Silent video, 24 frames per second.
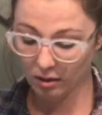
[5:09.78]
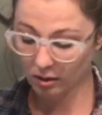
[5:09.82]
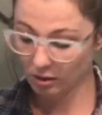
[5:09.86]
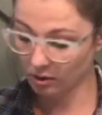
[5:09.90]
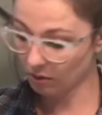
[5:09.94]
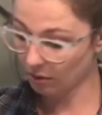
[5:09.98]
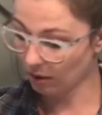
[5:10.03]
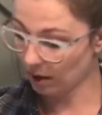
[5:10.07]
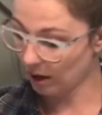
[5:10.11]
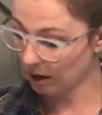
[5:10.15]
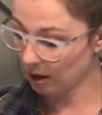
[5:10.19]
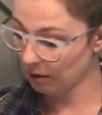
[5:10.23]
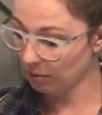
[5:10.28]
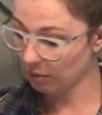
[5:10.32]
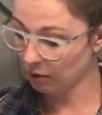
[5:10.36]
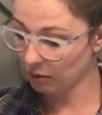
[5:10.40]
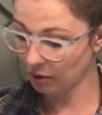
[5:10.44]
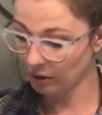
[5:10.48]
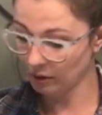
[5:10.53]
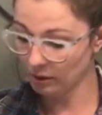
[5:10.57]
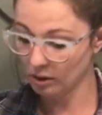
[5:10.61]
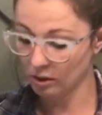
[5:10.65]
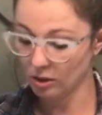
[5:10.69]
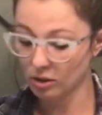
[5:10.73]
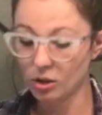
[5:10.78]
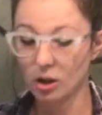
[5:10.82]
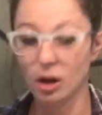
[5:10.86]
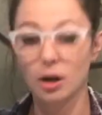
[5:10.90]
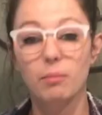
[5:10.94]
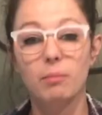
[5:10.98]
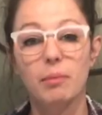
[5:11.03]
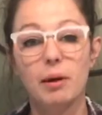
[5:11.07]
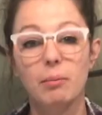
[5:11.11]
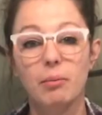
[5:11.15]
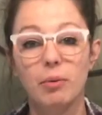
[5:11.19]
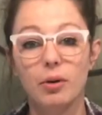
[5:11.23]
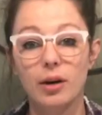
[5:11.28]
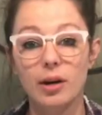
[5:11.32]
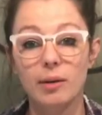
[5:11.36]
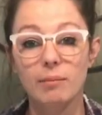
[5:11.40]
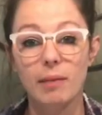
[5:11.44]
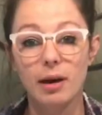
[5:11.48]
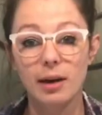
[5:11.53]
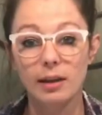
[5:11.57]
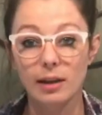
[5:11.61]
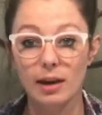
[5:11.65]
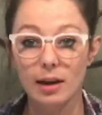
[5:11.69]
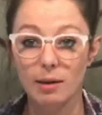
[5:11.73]
So I'm going to start by putting
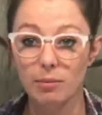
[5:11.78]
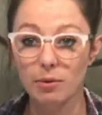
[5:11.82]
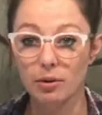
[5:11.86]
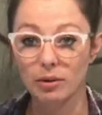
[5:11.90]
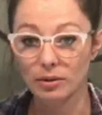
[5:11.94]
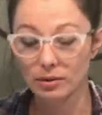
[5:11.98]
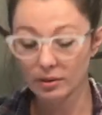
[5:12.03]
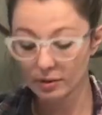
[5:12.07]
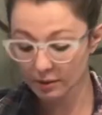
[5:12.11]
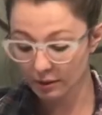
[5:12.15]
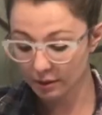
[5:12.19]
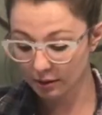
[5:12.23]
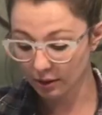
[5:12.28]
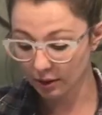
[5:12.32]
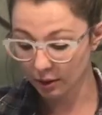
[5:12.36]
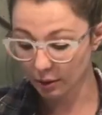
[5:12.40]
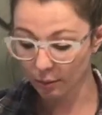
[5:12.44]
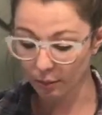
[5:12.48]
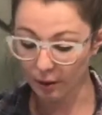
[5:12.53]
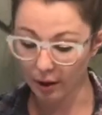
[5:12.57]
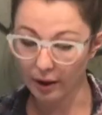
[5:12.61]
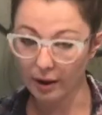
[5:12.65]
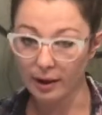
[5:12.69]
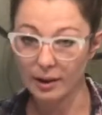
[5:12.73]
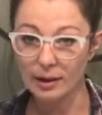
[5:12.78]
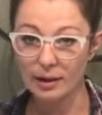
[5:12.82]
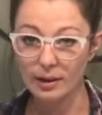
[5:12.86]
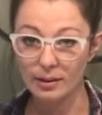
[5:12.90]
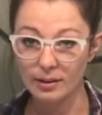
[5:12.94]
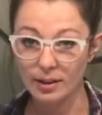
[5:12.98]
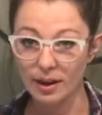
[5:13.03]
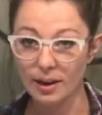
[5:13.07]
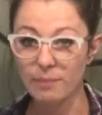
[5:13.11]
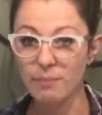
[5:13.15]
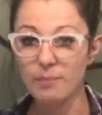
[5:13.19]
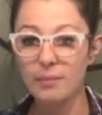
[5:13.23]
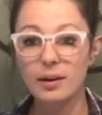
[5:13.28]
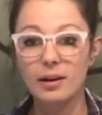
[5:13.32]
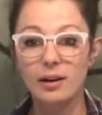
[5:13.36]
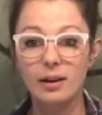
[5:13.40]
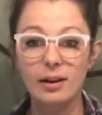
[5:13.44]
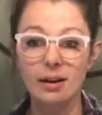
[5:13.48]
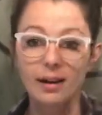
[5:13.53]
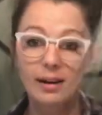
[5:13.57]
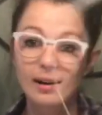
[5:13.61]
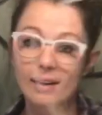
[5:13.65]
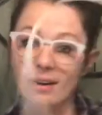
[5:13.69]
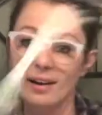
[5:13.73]
my labels where I need them,
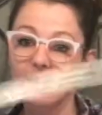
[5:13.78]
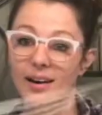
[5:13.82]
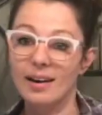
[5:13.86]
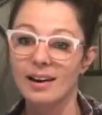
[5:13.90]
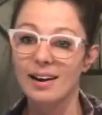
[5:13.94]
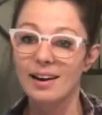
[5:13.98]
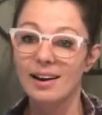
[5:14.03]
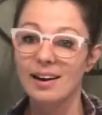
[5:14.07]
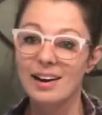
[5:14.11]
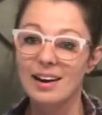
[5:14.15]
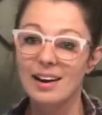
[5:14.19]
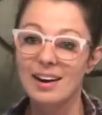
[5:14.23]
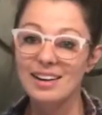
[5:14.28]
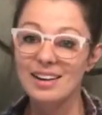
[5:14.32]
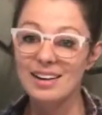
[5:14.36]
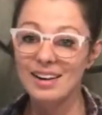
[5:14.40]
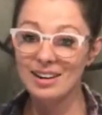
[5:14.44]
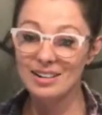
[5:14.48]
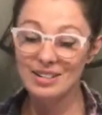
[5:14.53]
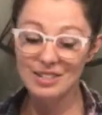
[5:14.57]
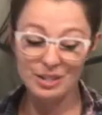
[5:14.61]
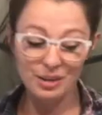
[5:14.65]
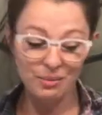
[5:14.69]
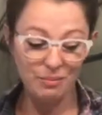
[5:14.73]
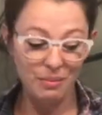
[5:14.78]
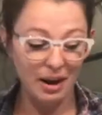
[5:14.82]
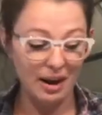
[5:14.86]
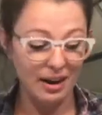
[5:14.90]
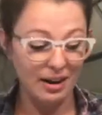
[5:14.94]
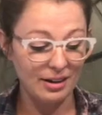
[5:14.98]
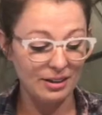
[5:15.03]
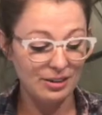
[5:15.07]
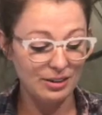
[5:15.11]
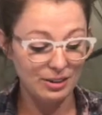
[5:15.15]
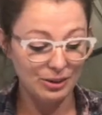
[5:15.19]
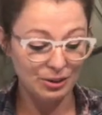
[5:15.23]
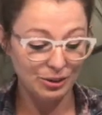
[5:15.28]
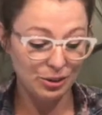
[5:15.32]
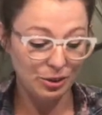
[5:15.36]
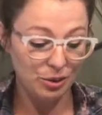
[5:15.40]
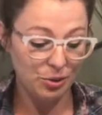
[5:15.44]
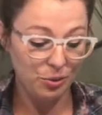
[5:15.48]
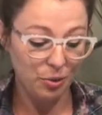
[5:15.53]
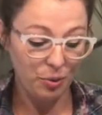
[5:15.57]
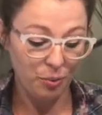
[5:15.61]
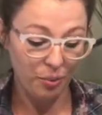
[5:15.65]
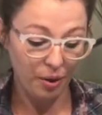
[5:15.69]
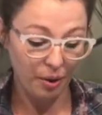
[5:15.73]
customized
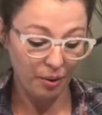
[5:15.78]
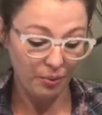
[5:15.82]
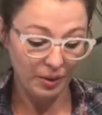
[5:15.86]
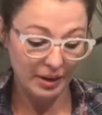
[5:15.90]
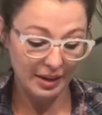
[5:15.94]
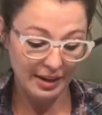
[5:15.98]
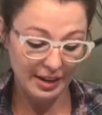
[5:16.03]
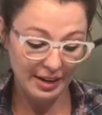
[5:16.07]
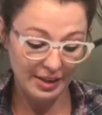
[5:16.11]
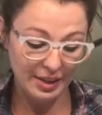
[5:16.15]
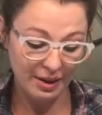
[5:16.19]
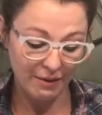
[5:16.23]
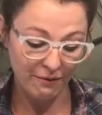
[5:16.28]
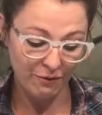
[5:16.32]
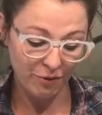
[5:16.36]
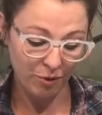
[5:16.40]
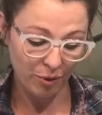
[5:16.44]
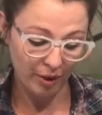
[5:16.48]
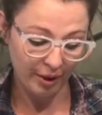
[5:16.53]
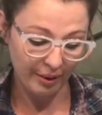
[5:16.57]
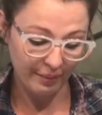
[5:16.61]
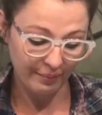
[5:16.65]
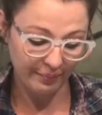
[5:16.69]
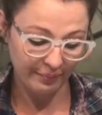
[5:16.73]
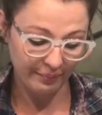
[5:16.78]
to what we need them for.